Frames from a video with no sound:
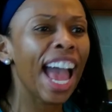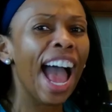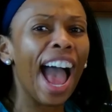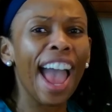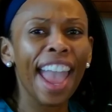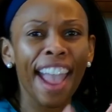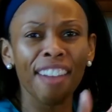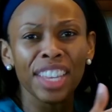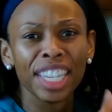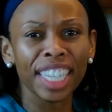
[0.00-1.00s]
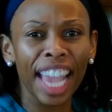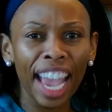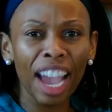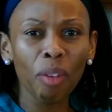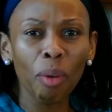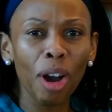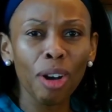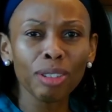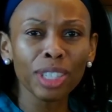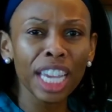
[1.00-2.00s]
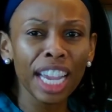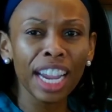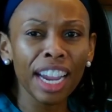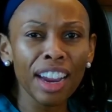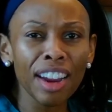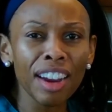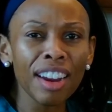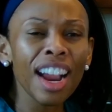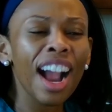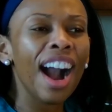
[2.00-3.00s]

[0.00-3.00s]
I have these egg rolls here